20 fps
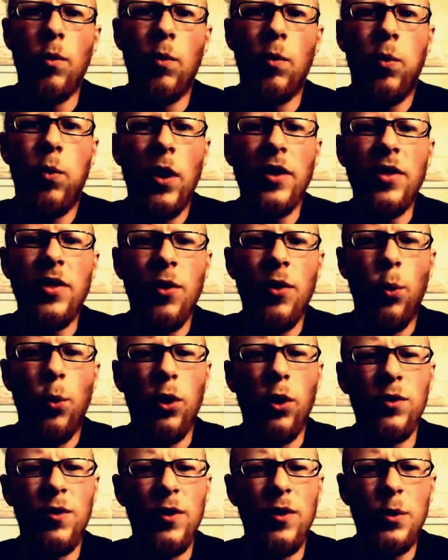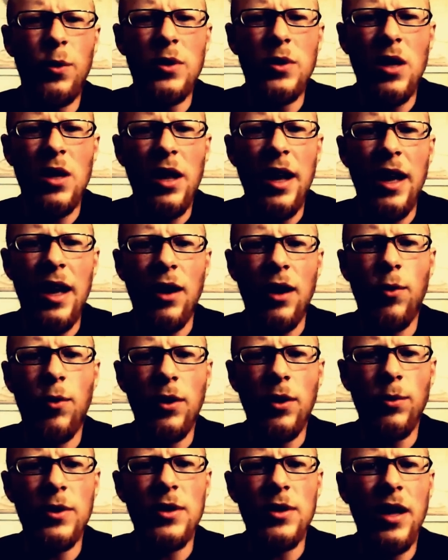what the worldview was like, what
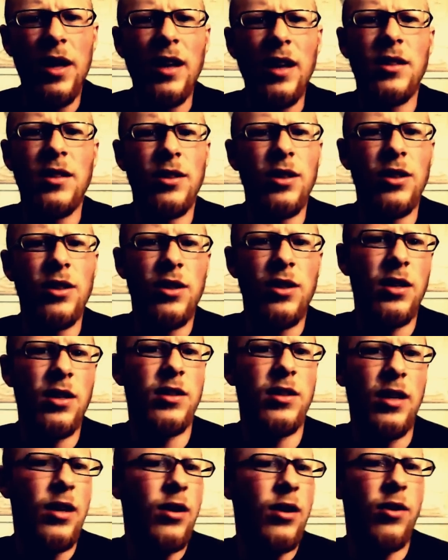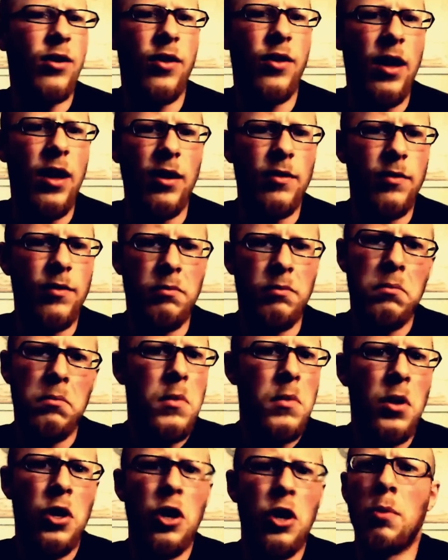it was like to just consider that
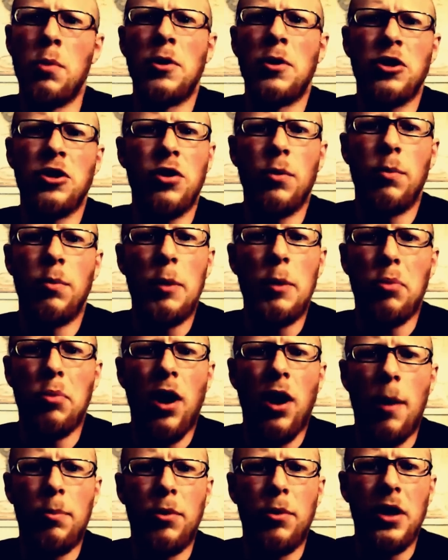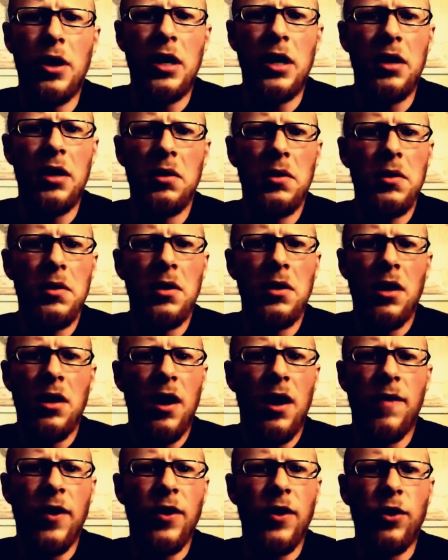humans could be property
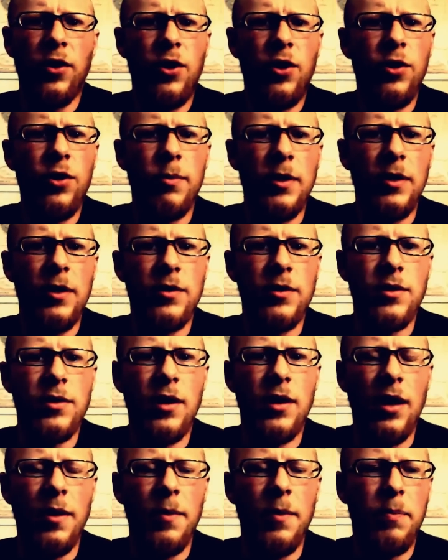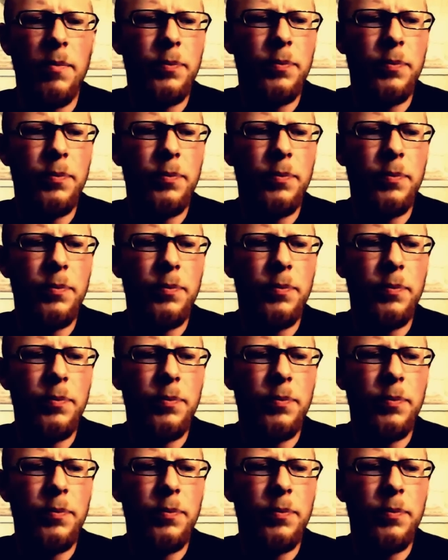of other humans, that